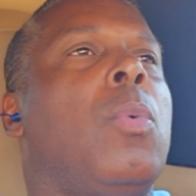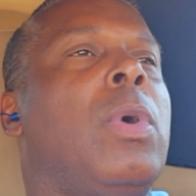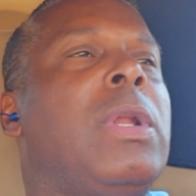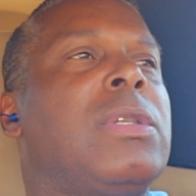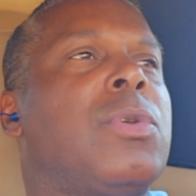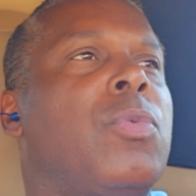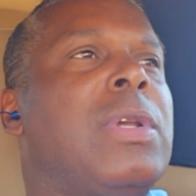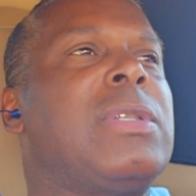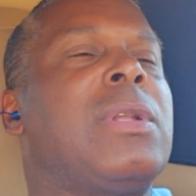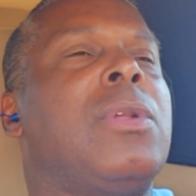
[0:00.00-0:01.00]
When it's
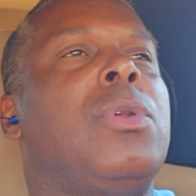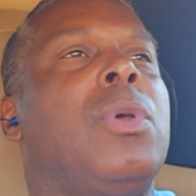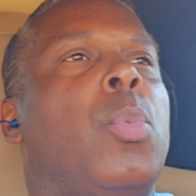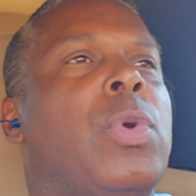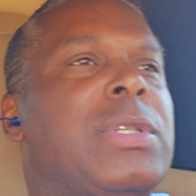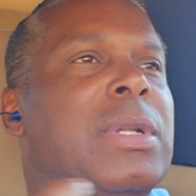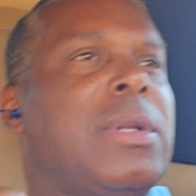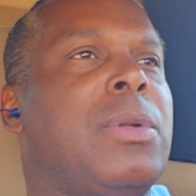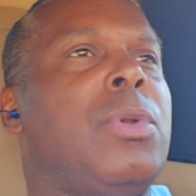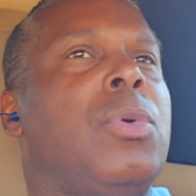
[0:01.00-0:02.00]
risen
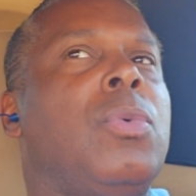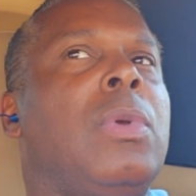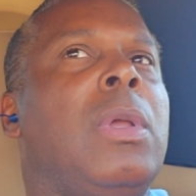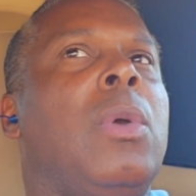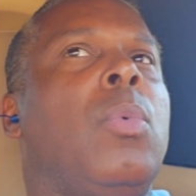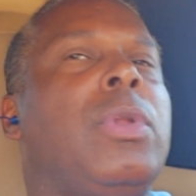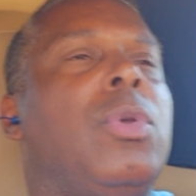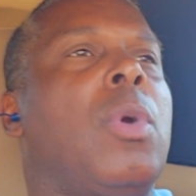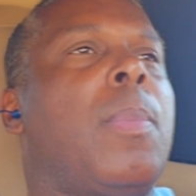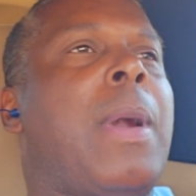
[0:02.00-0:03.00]
anew, when
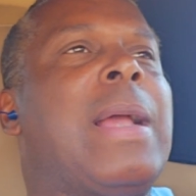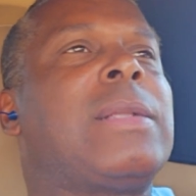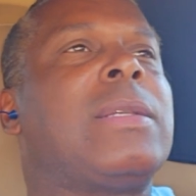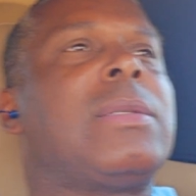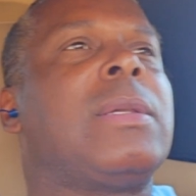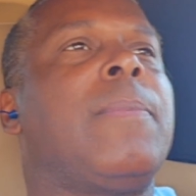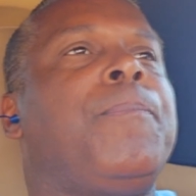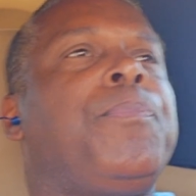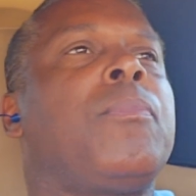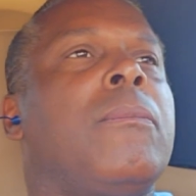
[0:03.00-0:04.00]
you are practicing
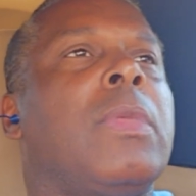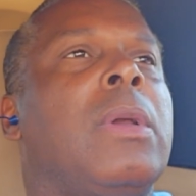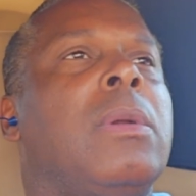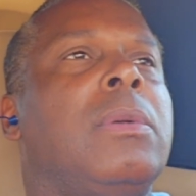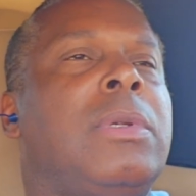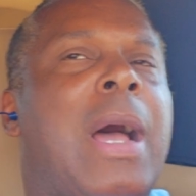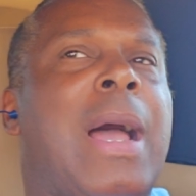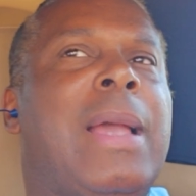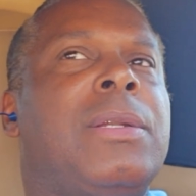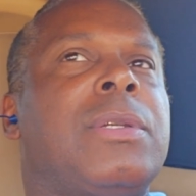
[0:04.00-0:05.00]

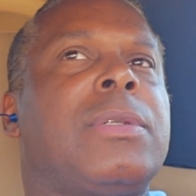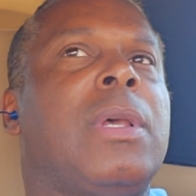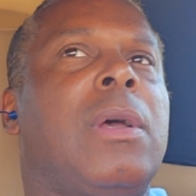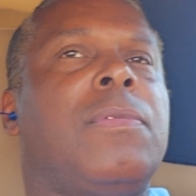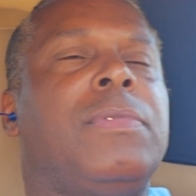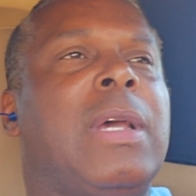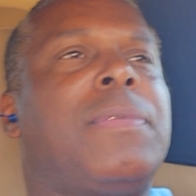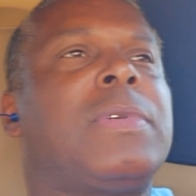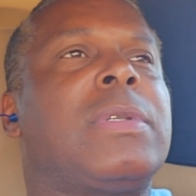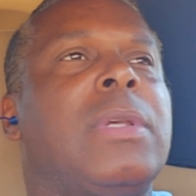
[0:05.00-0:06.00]
dying to self,
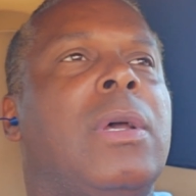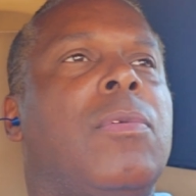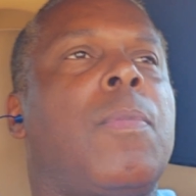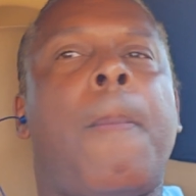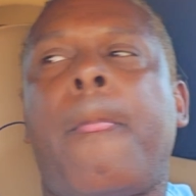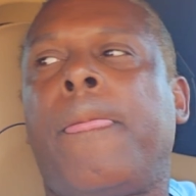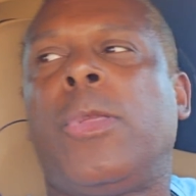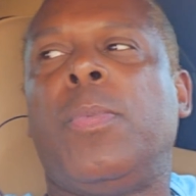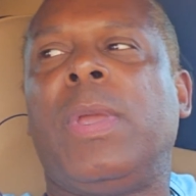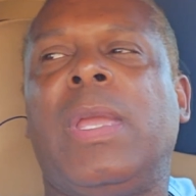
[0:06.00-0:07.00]
death to self,
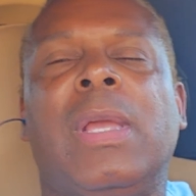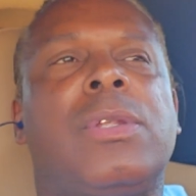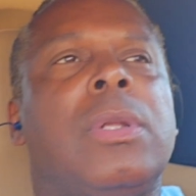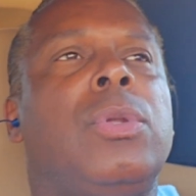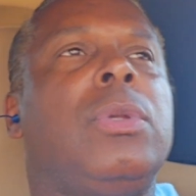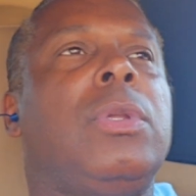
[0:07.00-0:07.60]
you begin to live